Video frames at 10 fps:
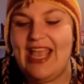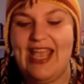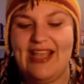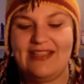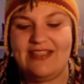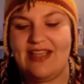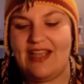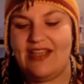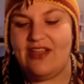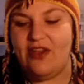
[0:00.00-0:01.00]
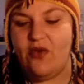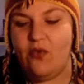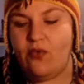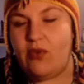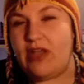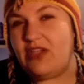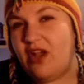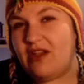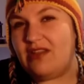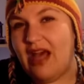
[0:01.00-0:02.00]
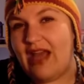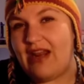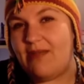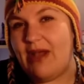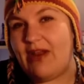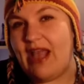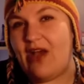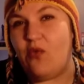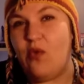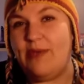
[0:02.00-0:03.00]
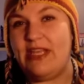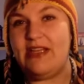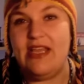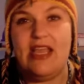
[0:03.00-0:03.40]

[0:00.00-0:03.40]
And uh, you know, I talk a lot about how women